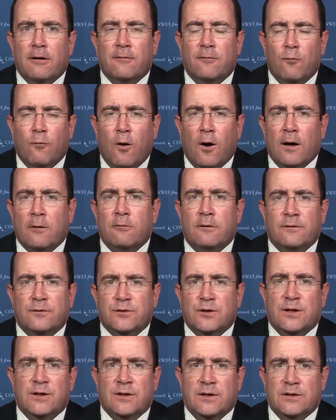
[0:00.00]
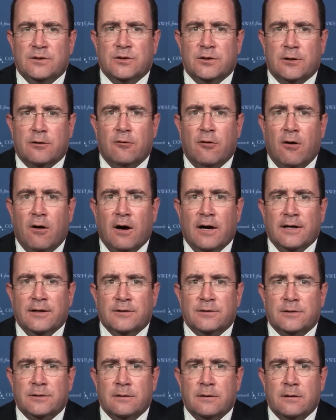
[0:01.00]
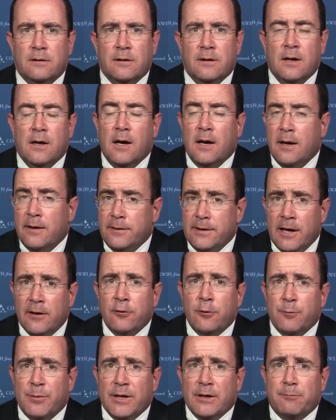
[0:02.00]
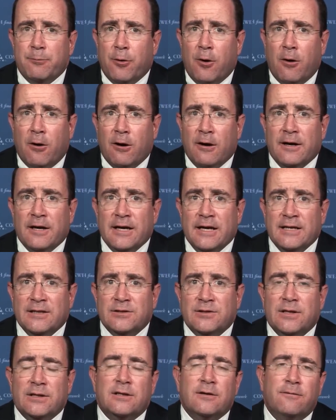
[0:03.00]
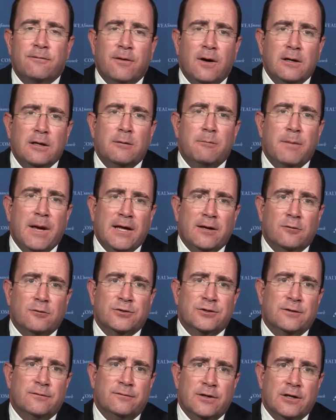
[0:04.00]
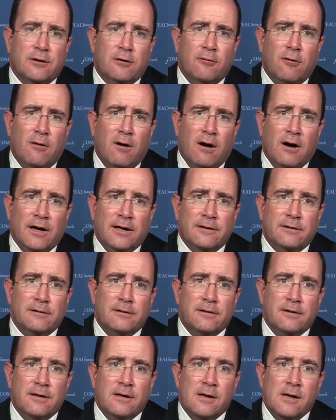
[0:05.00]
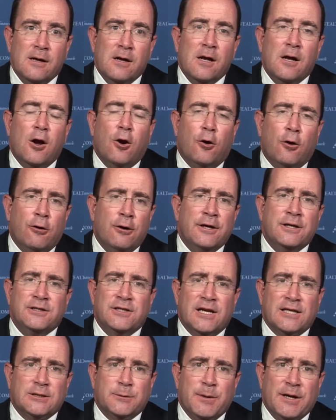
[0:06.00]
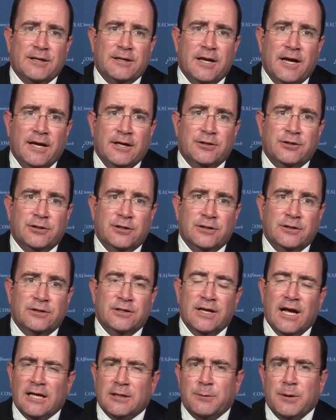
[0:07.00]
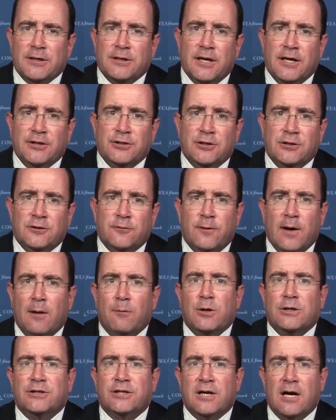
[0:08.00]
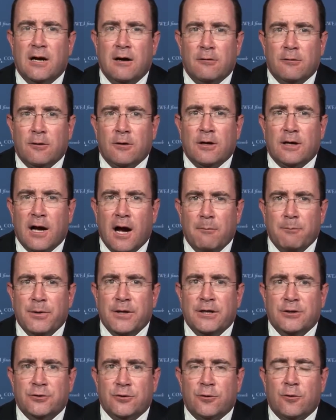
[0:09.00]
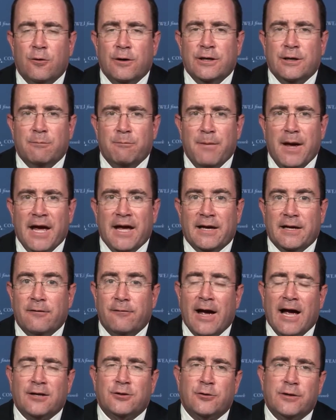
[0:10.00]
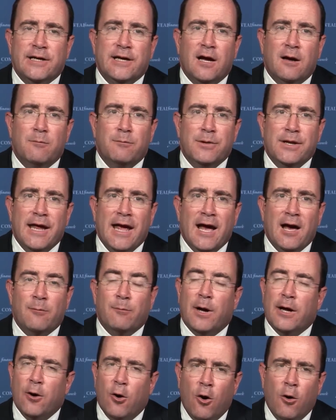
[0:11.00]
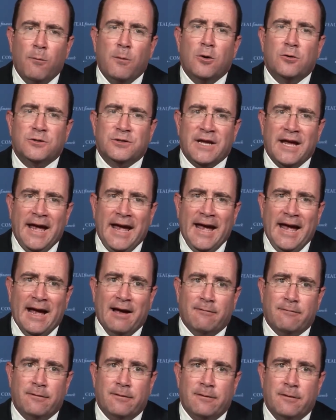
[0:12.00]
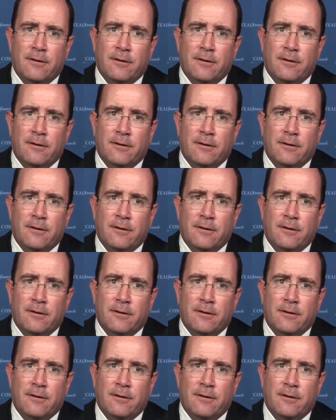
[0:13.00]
of why we've seen these declines. The other big part is that the fundamentals have declined. Earnings expectations, the expectations of how much companies are going to make, have actually come down by almost half